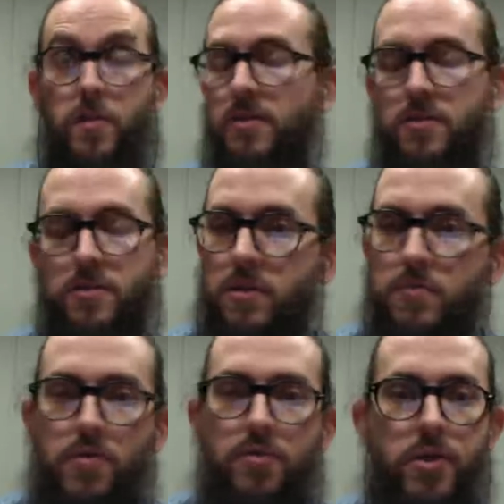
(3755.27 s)
He spends
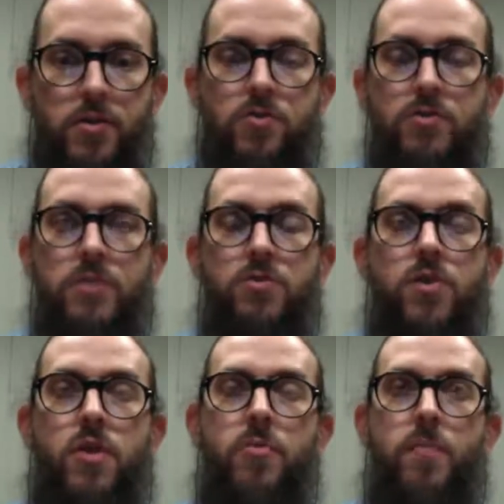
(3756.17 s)
about 6 months a year
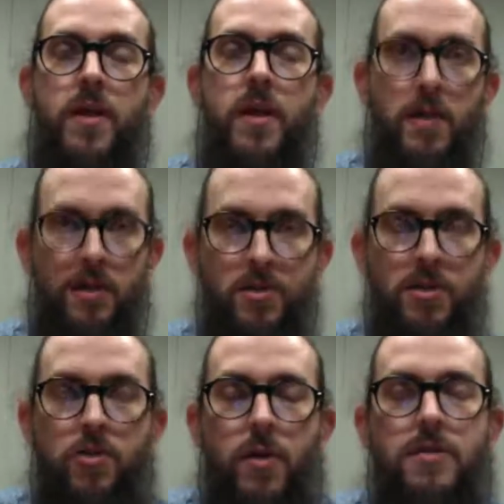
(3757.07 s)
touring Europe,
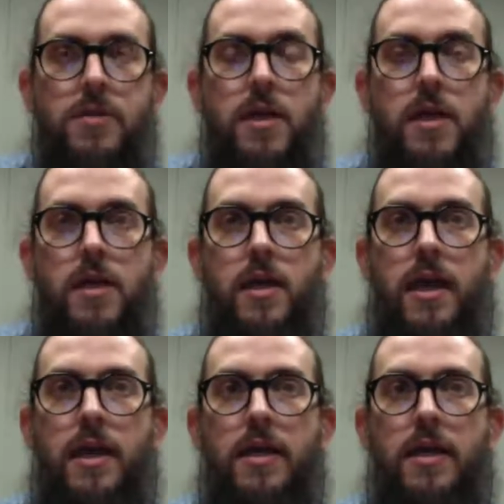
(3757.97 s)
lives in the US.